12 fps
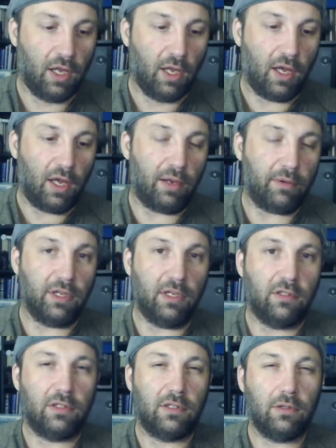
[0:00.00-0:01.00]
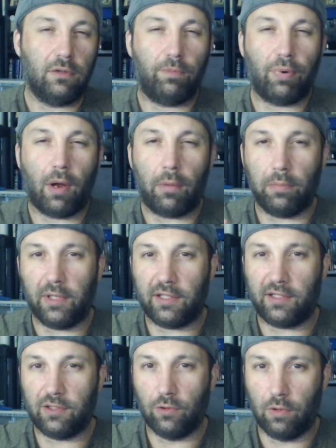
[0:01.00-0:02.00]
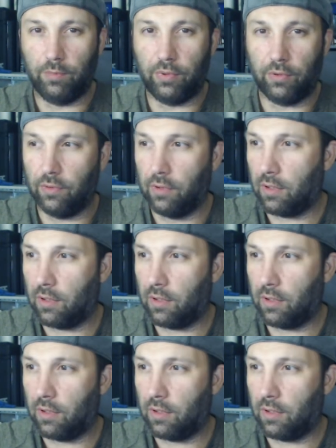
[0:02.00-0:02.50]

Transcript: I'm gonna do probably a dual boot.